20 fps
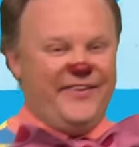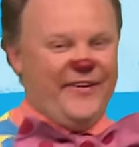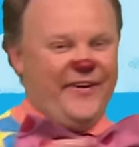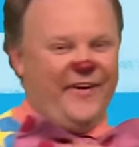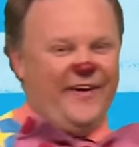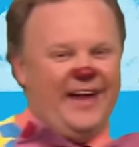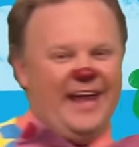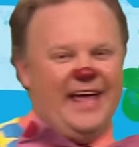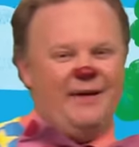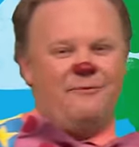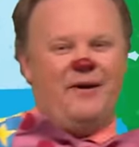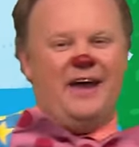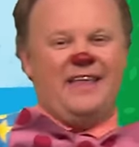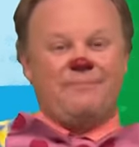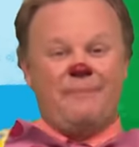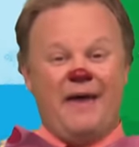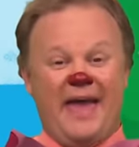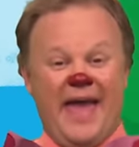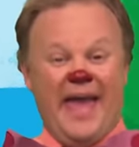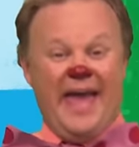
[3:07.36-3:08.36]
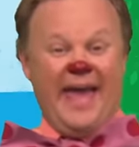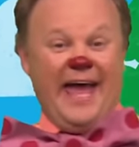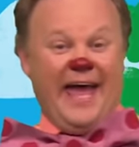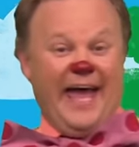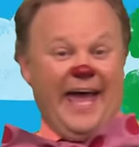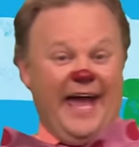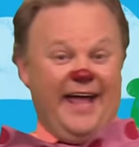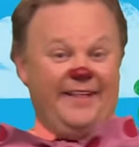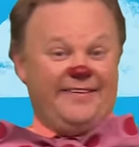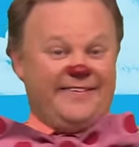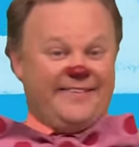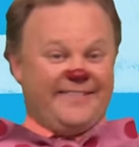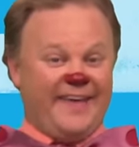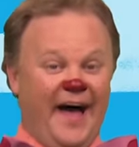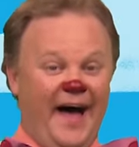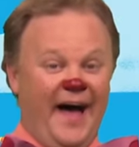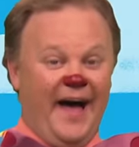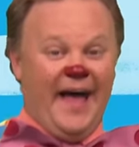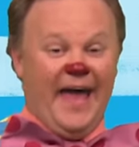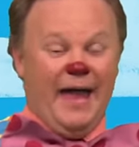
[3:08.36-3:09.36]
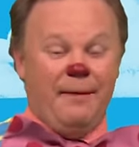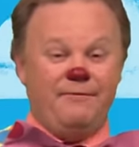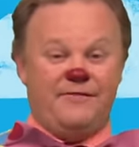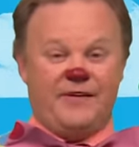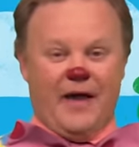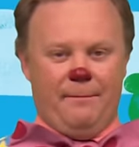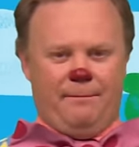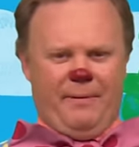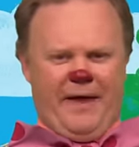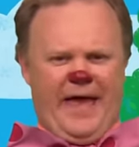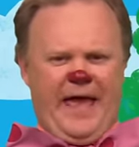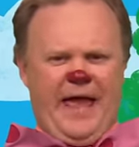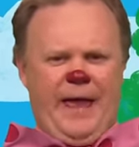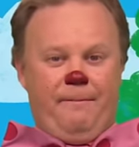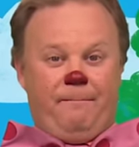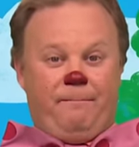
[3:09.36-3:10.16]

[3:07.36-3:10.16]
join in with me. It's time to be